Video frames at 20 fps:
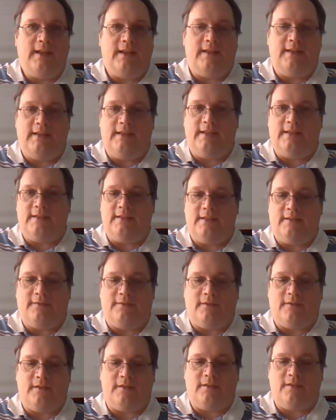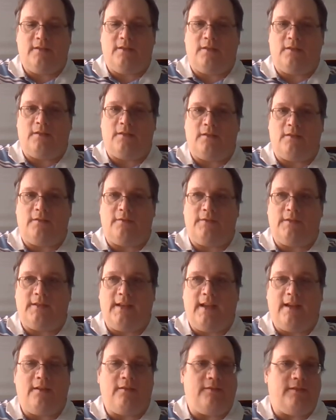and the indifference curve
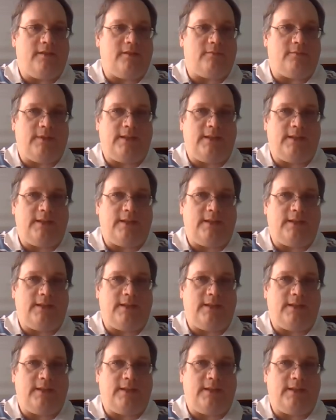and how they're